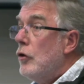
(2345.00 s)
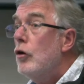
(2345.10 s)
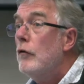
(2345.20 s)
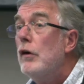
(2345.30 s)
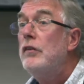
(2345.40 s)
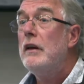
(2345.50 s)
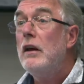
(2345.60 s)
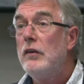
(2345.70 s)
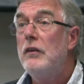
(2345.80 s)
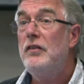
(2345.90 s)
university
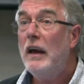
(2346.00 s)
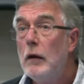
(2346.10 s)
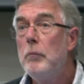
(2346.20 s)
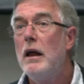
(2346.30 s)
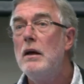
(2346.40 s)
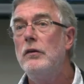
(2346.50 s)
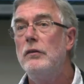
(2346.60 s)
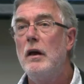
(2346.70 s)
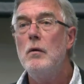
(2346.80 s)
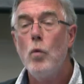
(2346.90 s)
is a second place.
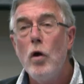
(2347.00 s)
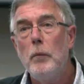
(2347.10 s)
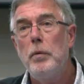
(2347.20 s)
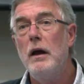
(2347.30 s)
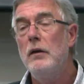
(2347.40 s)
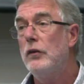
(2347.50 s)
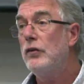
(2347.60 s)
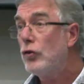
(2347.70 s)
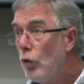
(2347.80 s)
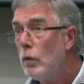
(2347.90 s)
It's a workplace. A
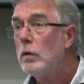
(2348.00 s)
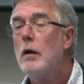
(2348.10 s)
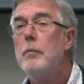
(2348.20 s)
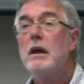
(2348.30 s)
school can